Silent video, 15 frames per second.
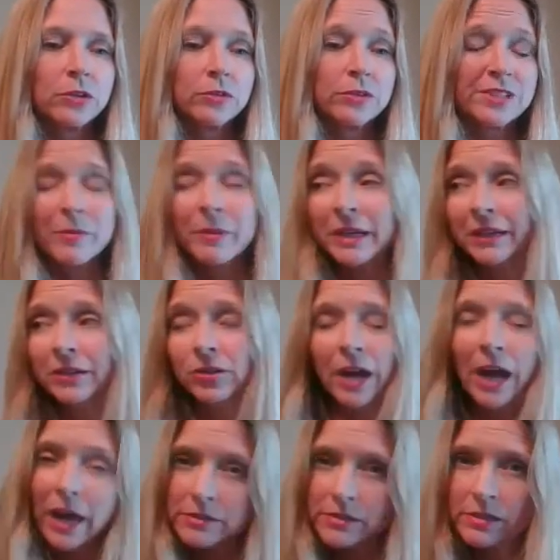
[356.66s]
somebody in your
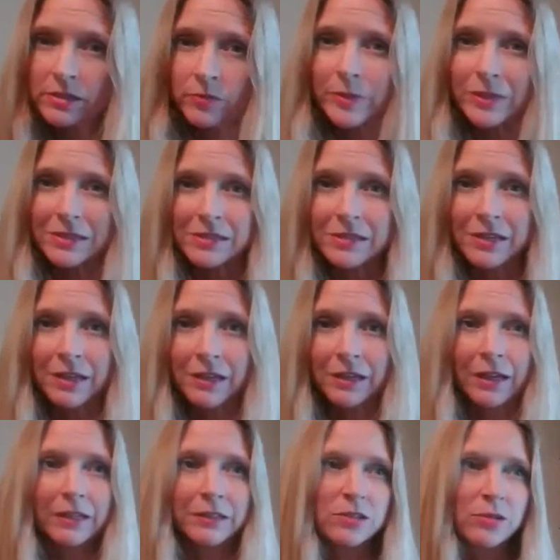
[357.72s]
house has been sick
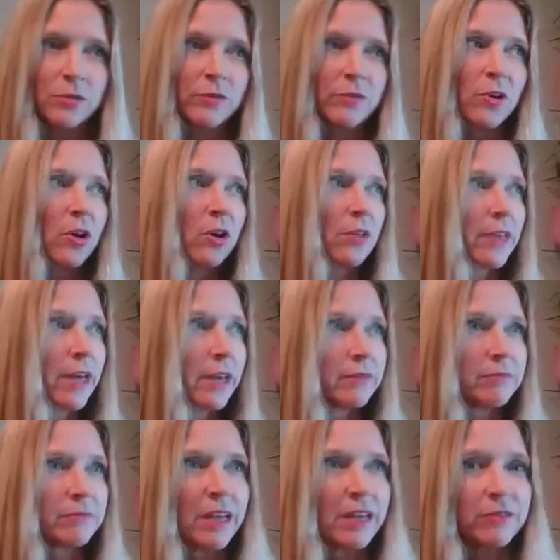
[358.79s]
and sort of all
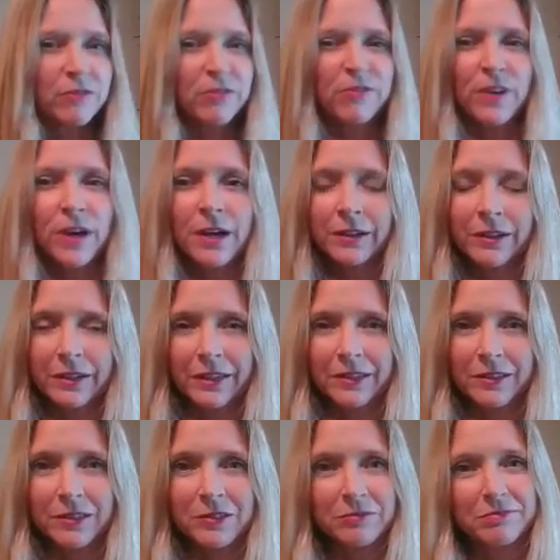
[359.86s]
that funk and
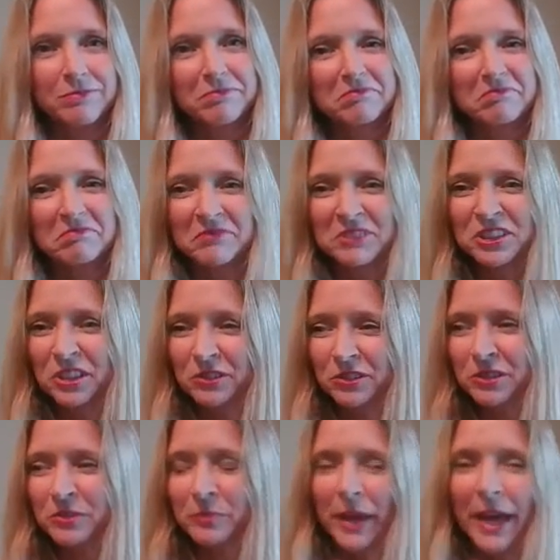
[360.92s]
the
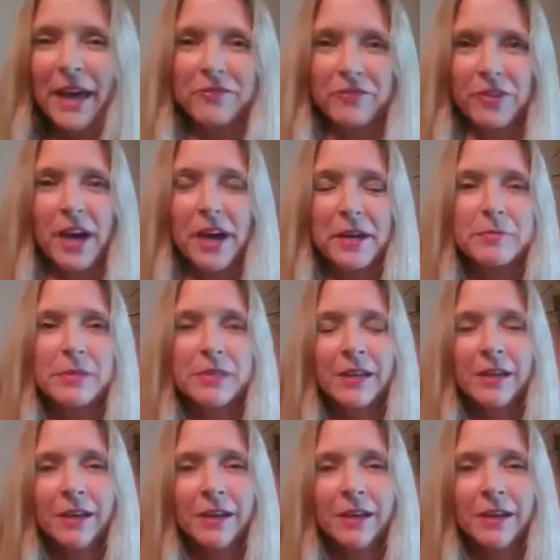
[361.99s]
just bad vibes